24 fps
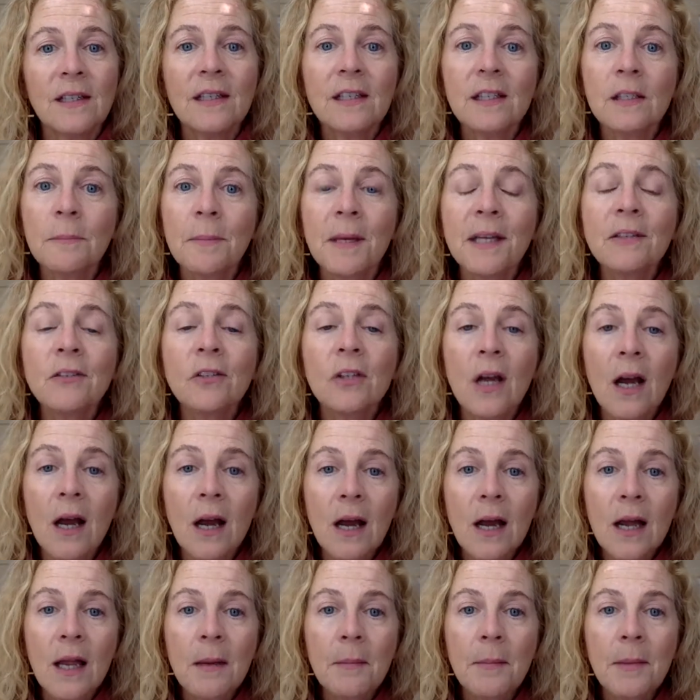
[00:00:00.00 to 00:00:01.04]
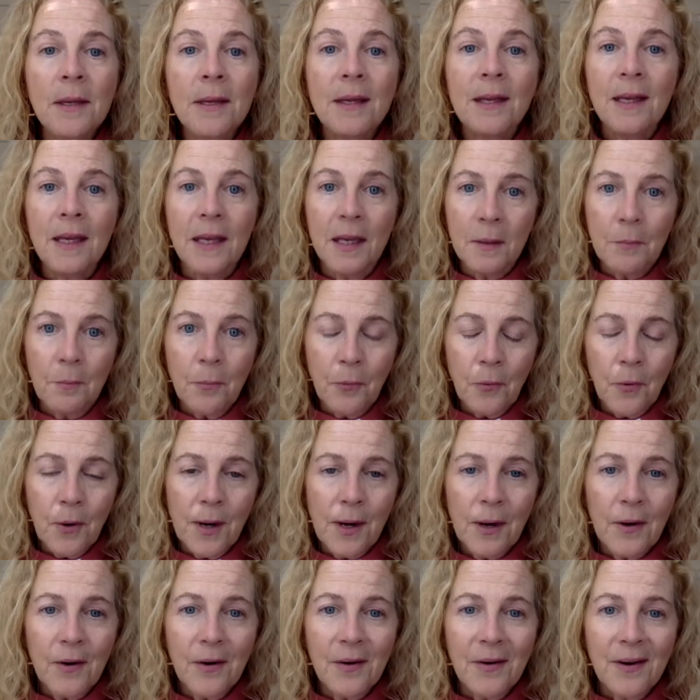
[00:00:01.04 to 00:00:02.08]
He spent time in
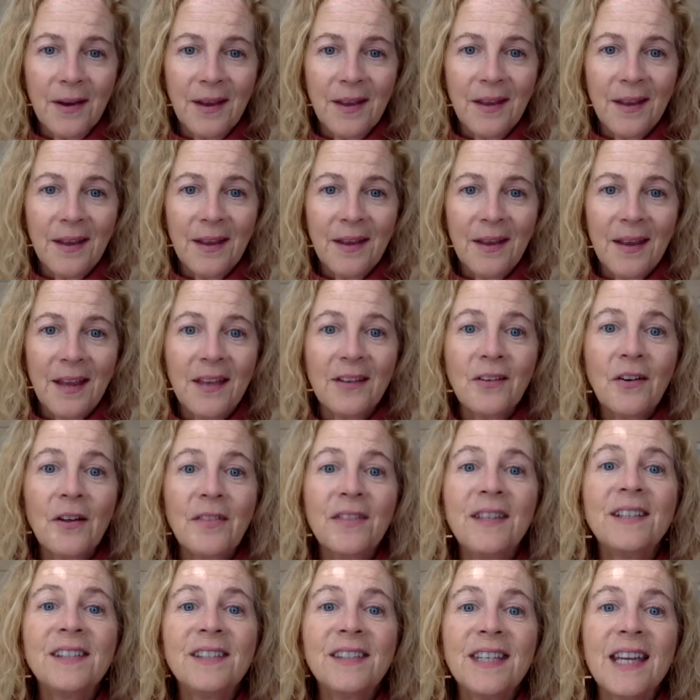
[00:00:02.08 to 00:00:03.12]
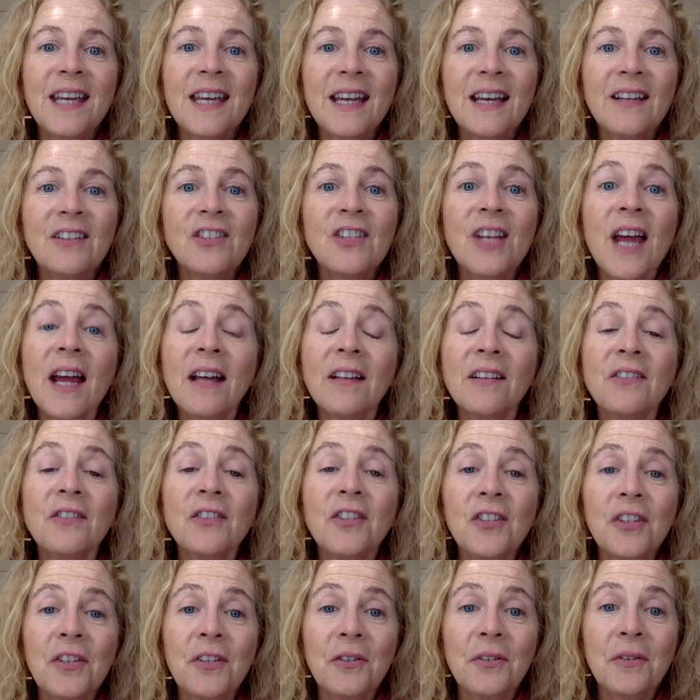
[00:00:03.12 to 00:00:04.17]
prayer. And on this day, I
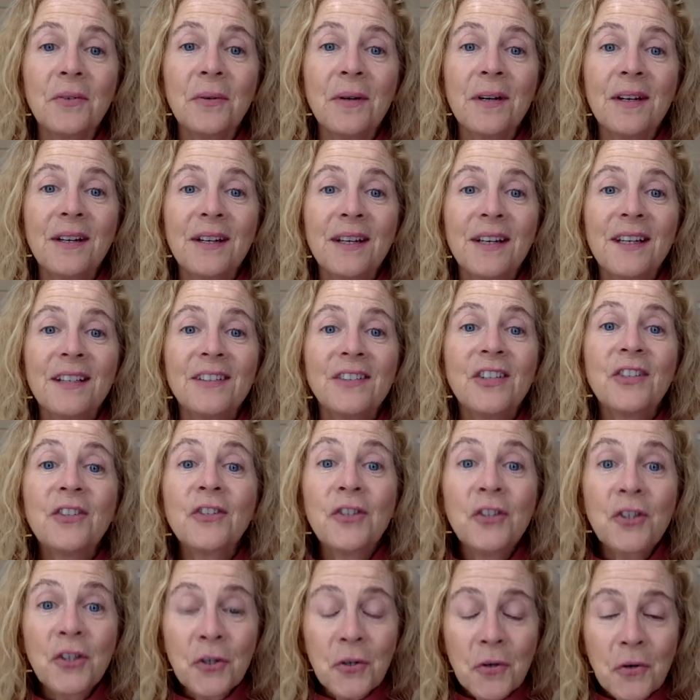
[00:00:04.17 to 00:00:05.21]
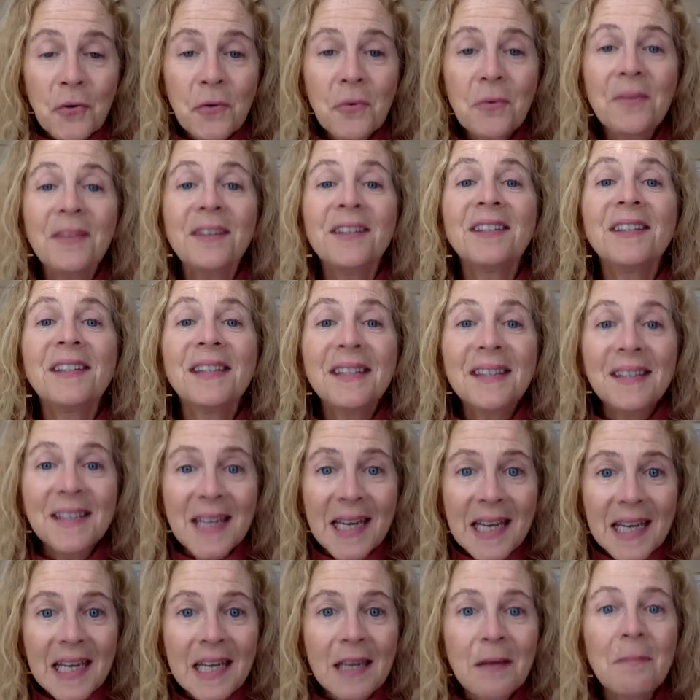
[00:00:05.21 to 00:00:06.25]
challenge you to do the
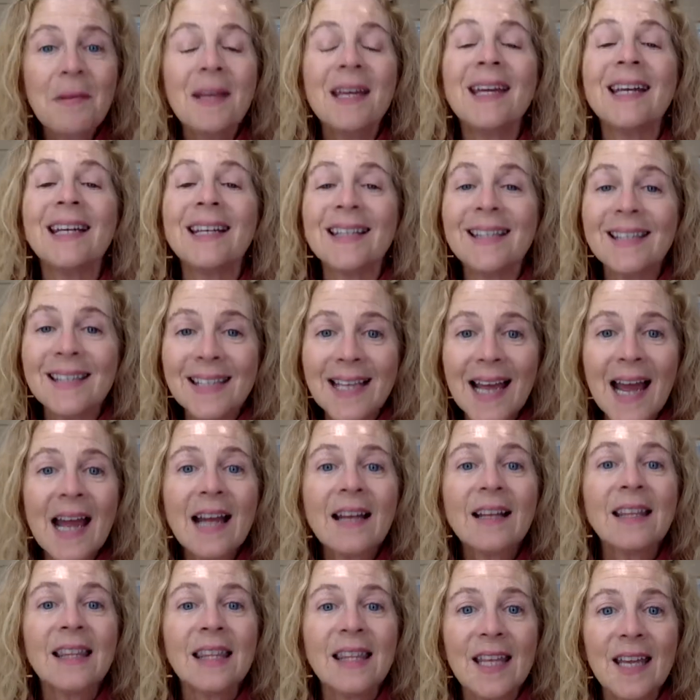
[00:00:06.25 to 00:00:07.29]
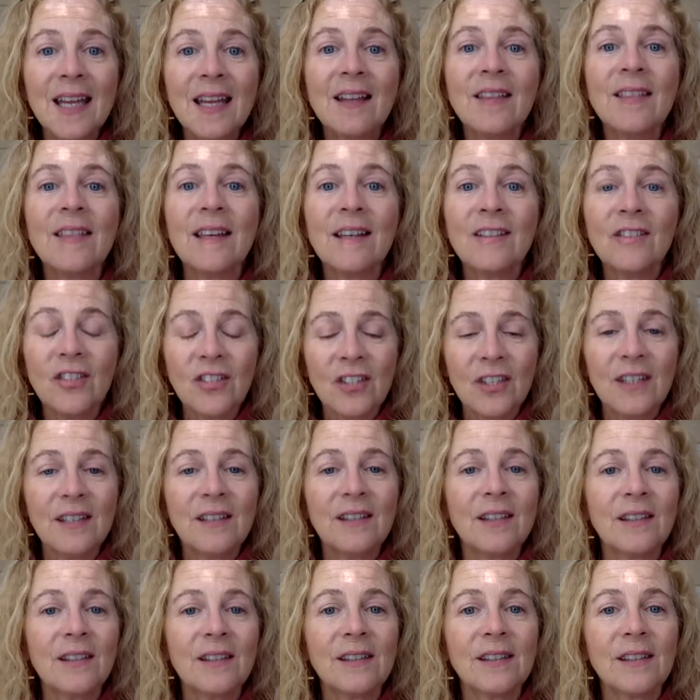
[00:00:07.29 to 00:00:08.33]
same exact thing that
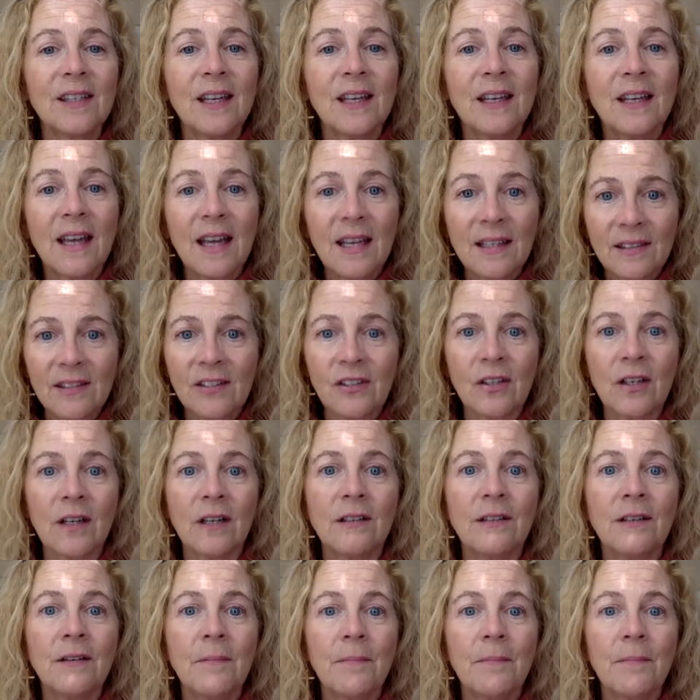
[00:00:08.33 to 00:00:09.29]
Jesus has done.